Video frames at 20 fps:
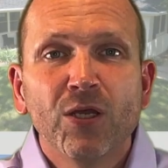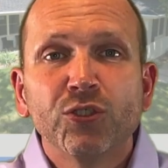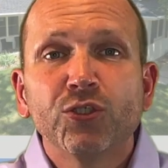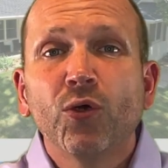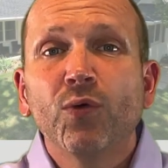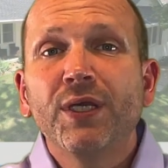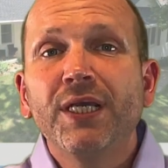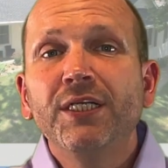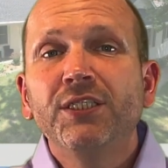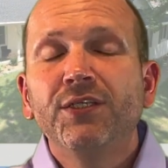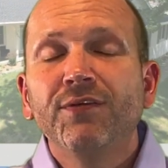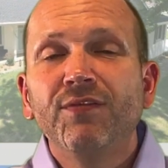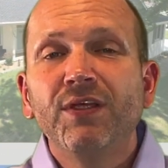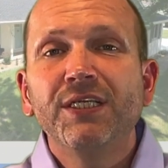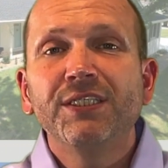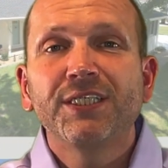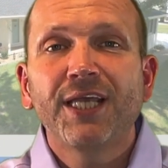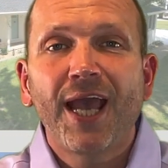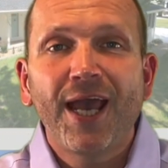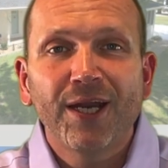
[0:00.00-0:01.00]
So each of
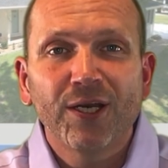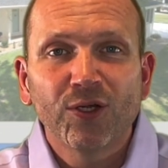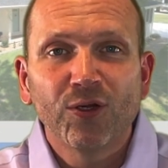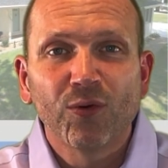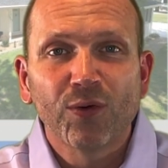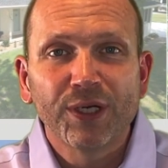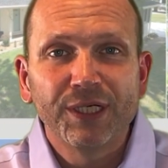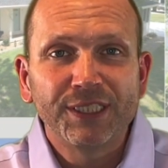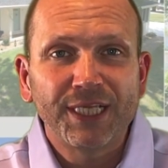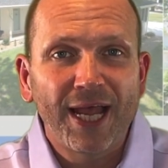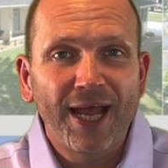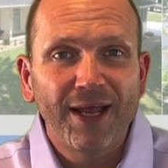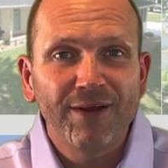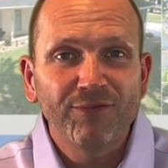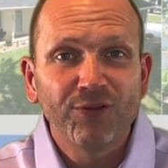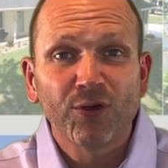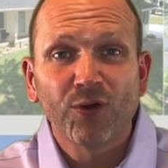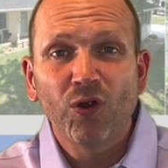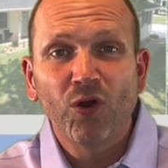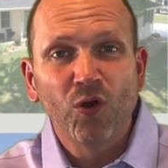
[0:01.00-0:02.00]
these categories have
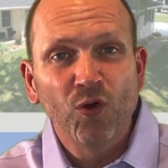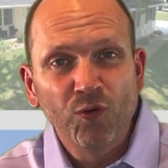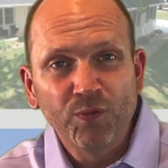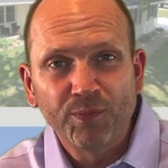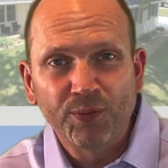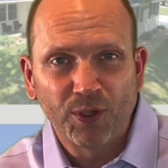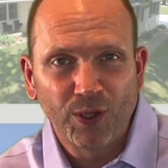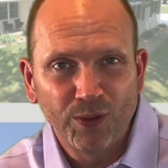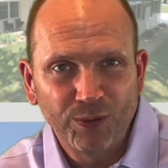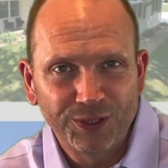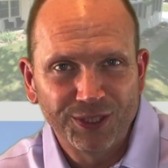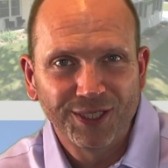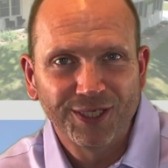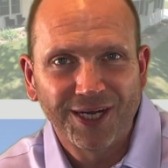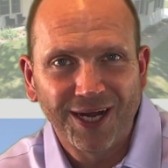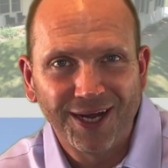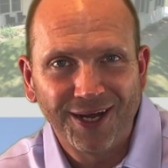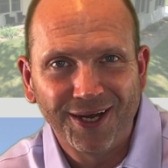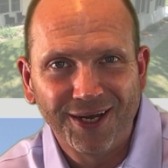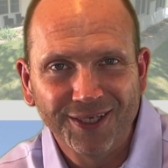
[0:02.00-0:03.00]
their own pros and
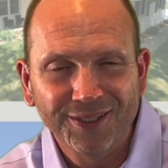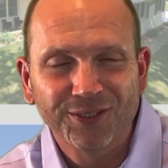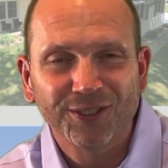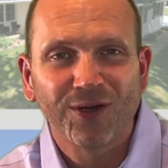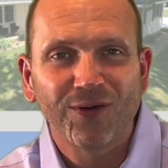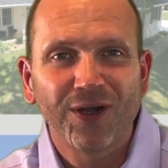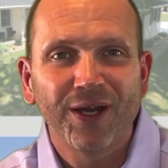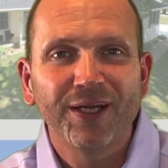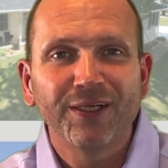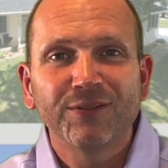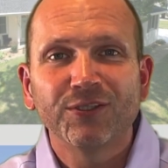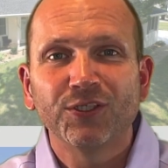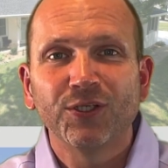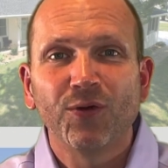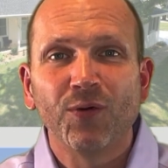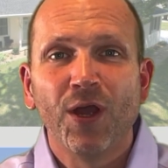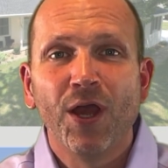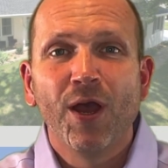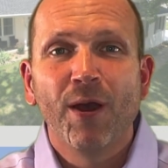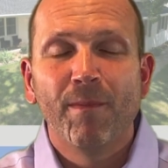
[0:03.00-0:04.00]
cons, all right? So
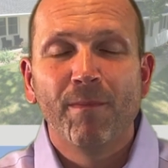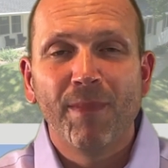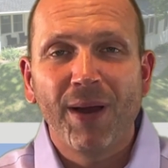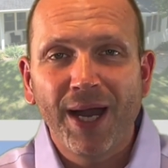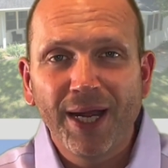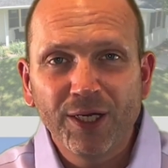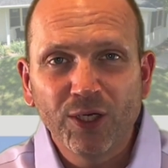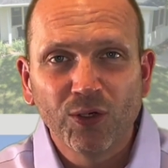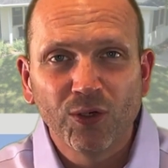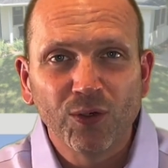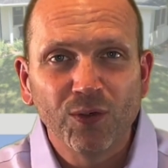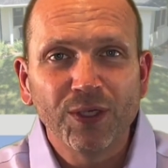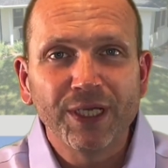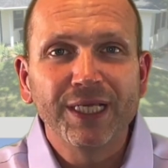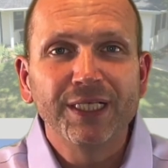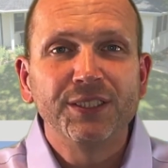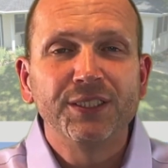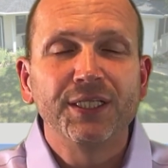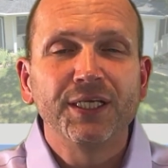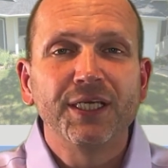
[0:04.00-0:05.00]
my goal
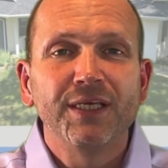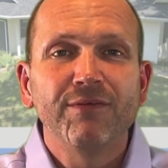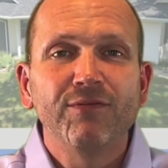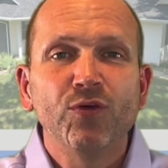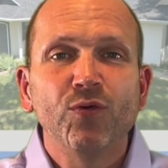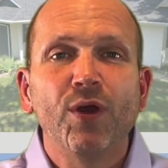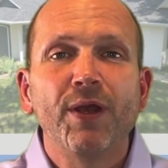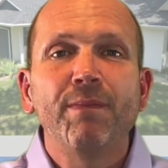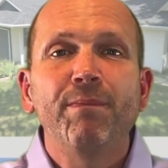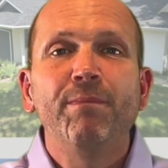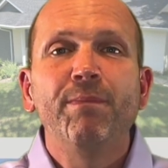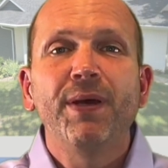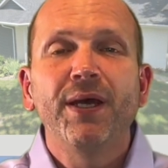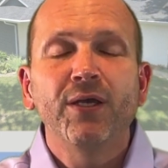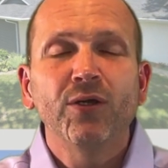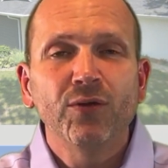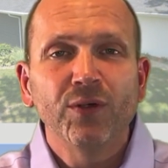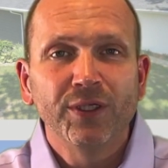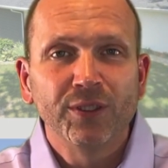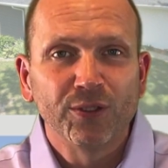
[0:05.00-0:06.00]
is to give you a
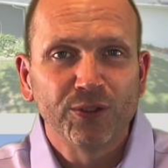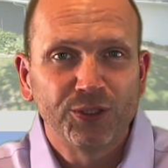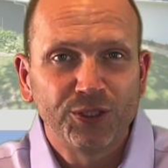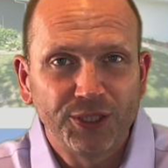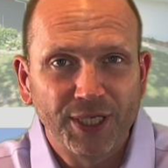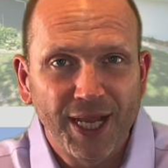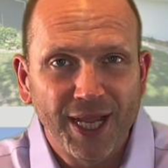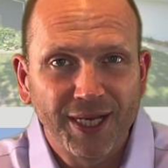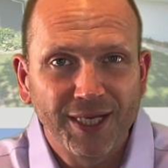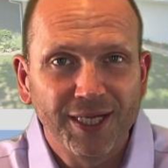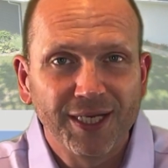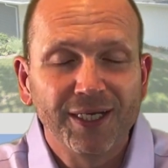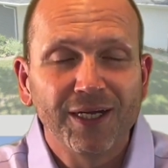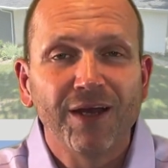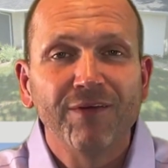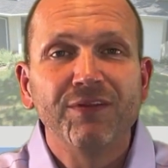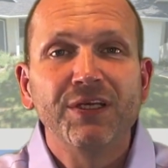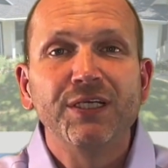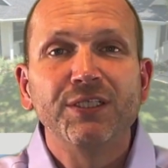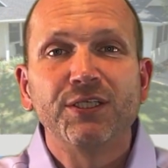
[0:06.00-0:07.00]
better understanding of
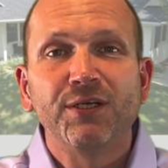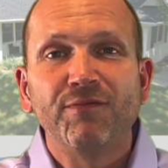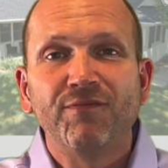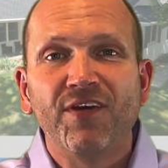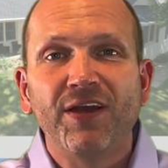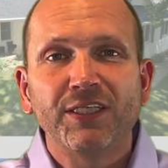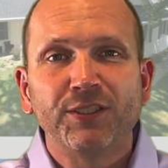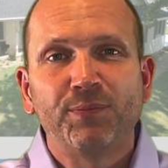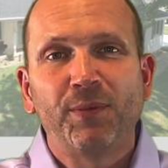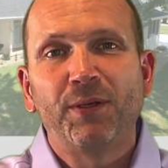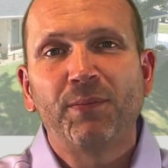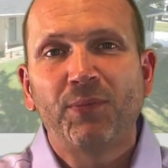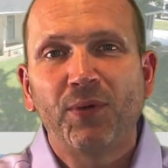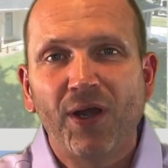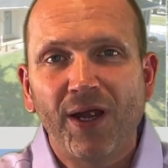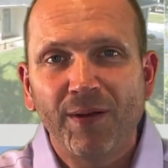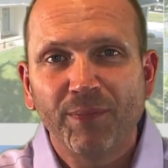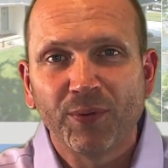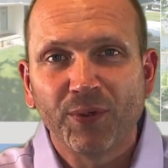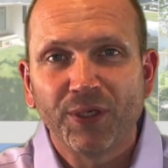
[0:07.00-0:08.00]
these investment
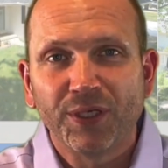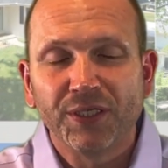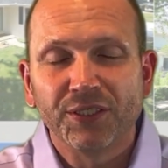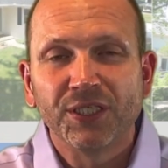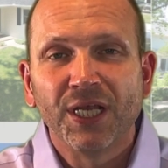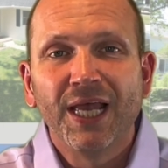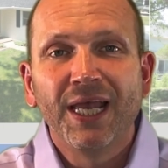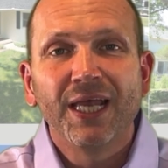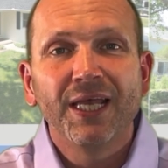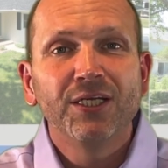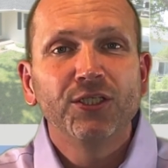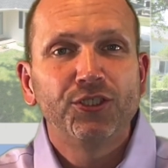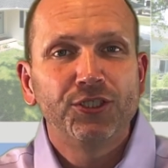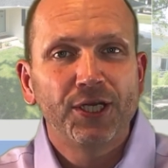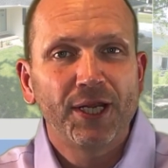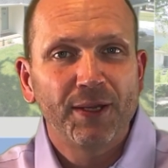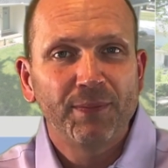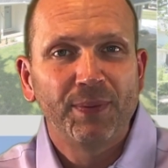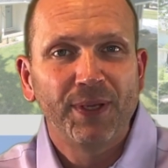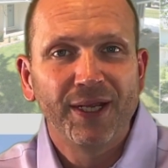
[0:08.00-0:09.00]
properties in
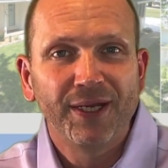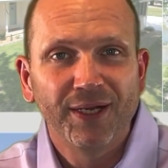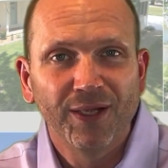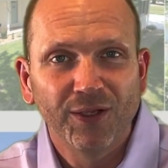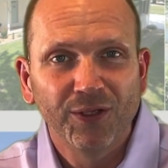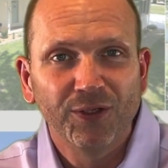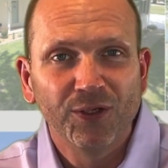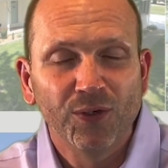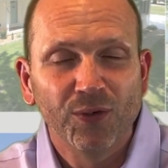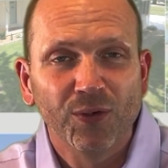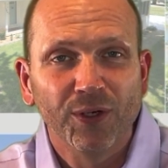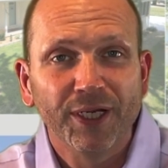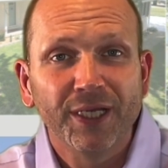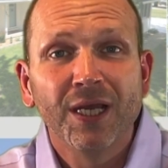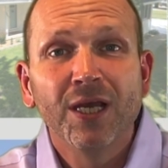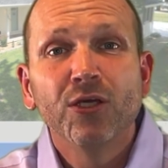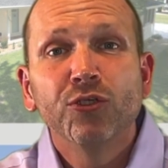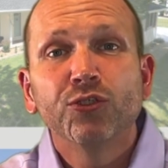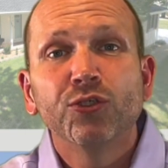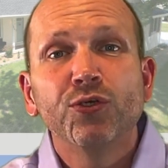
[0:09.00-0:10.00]
Champaign, Illinois,
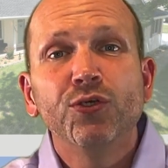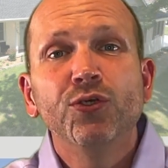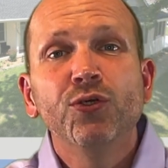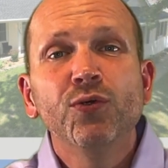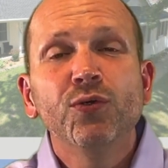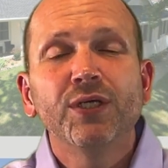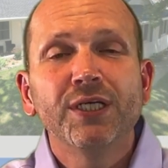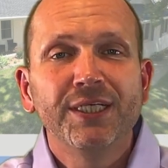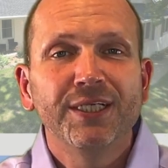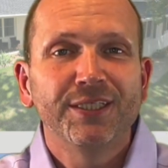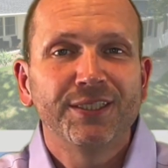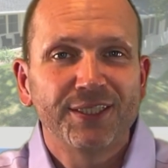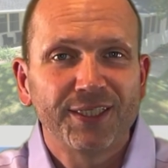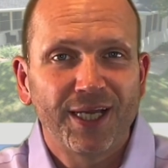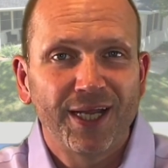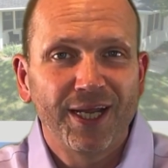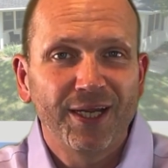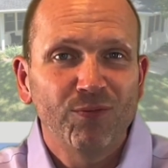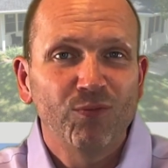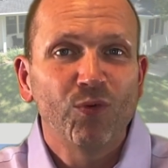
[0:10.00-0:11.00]
so you can
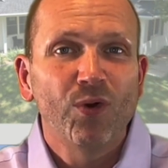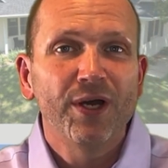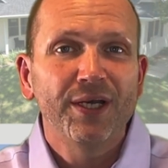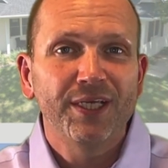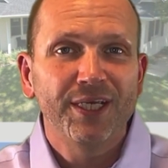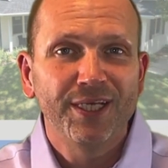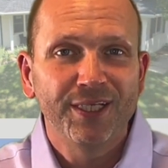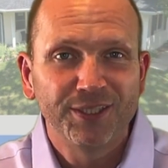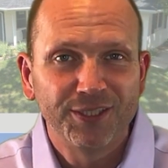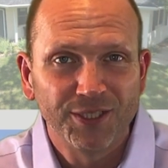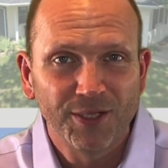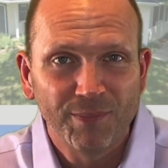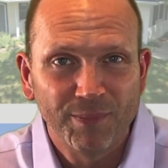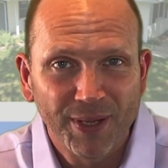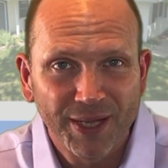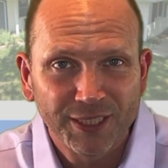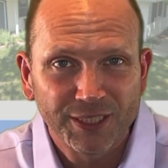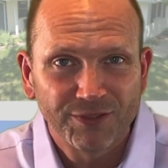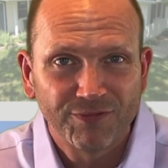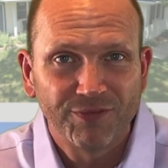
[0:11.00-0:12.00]
decide what is the
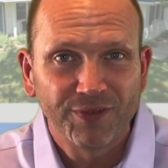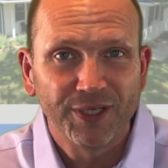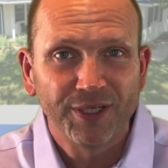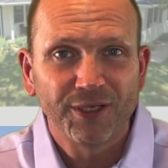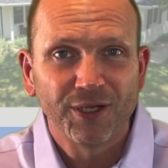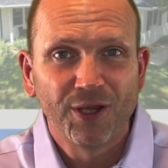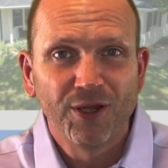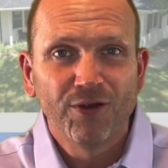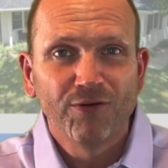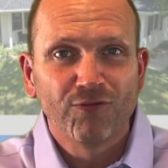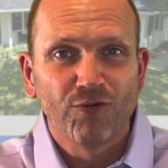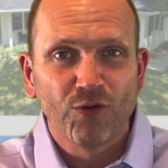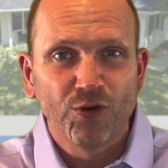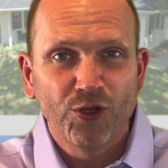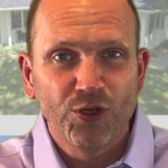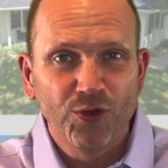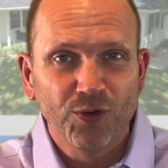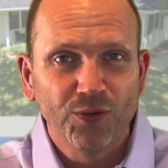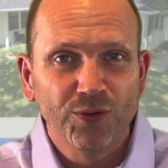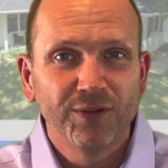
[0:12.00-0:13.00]
best fit for
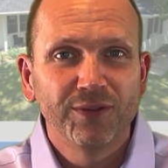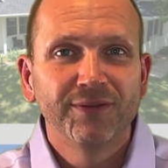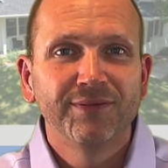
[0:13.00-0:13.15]
you.